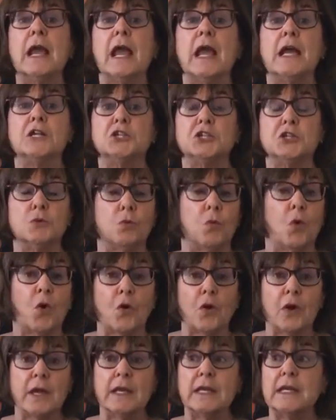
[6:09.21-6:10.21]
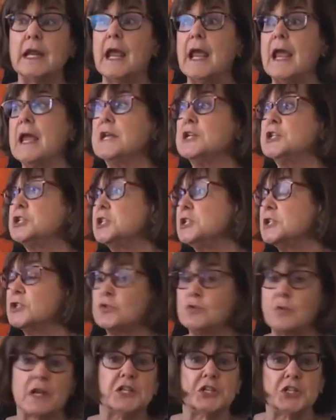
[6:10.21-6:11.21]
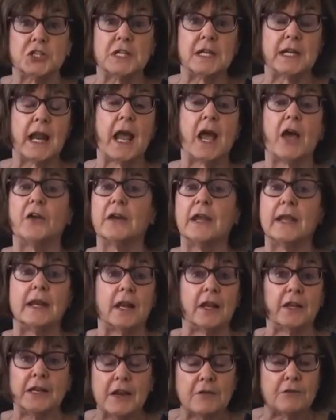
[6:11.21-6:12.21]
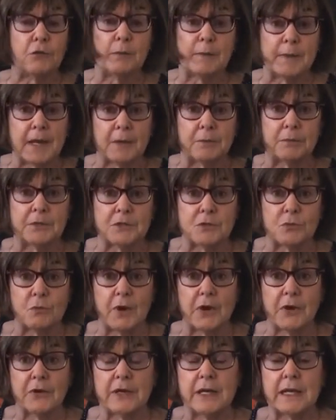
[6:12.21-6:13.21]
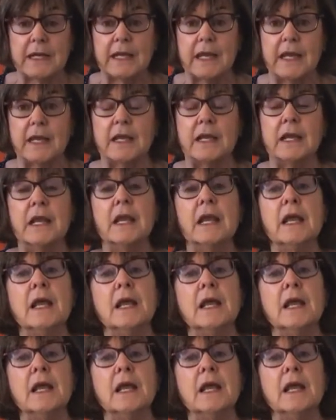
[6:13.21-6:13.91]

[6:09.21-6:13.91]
and she wore it and she stretched it out and I'll never be able to wear it again.